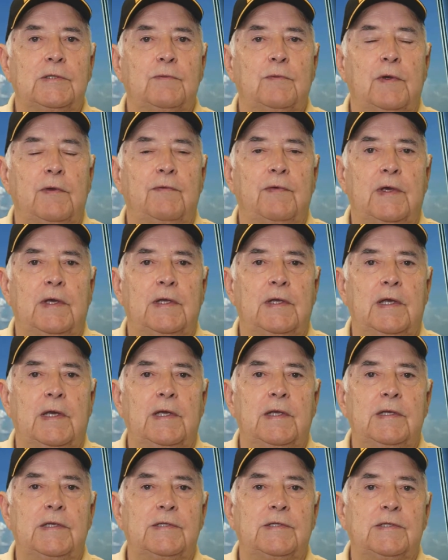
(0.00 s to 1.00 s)
We've had
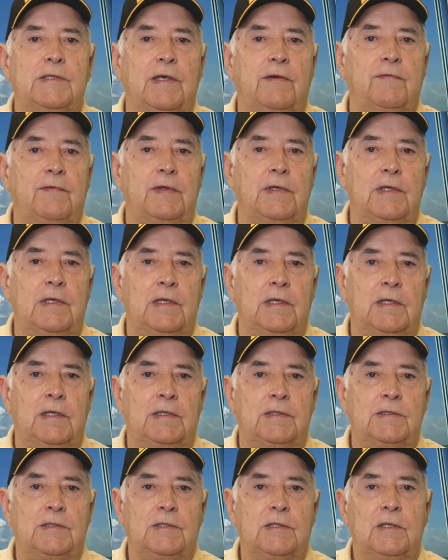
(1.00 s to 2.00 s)
87
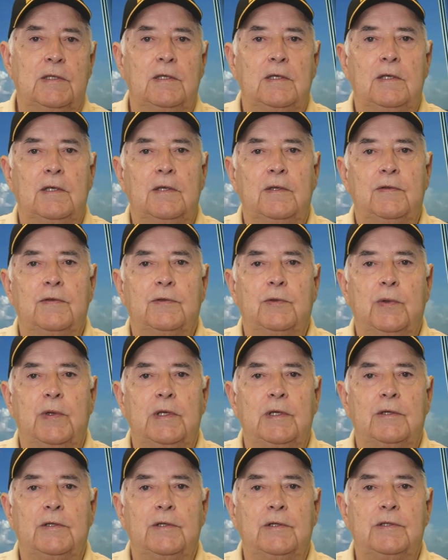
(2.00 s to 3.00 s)
deaths,
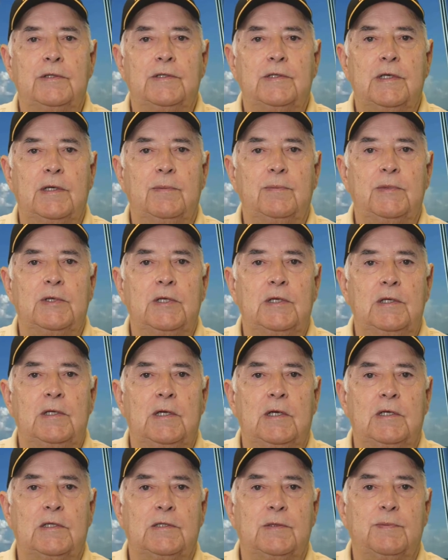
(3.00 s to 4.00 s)
317
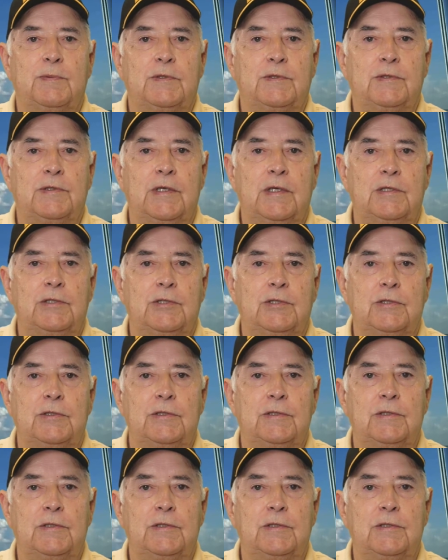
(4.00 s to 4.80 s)
hospitalizations.